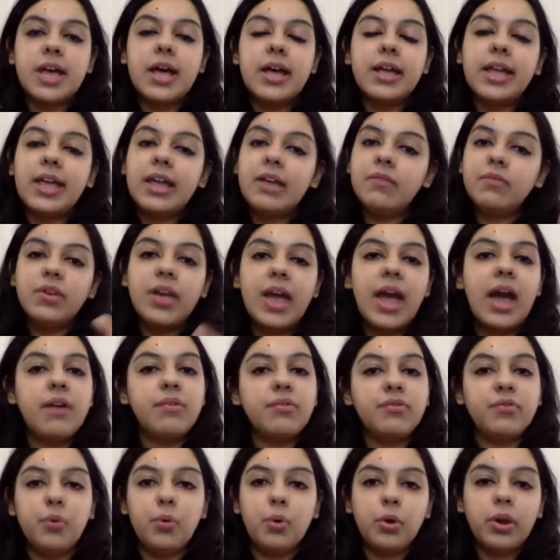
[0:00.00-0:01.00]
again we have
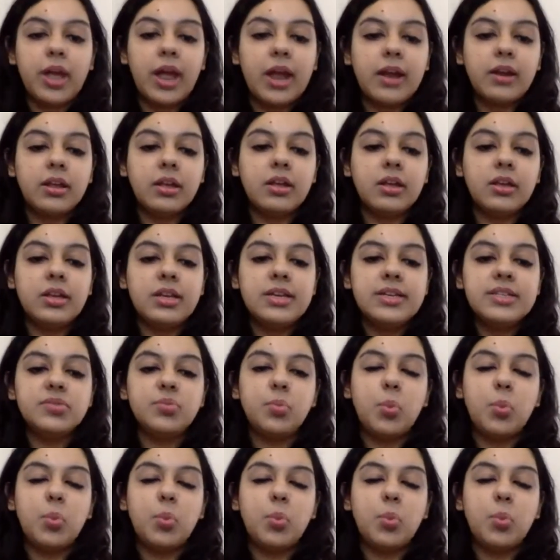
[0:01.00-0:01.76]
4 categories.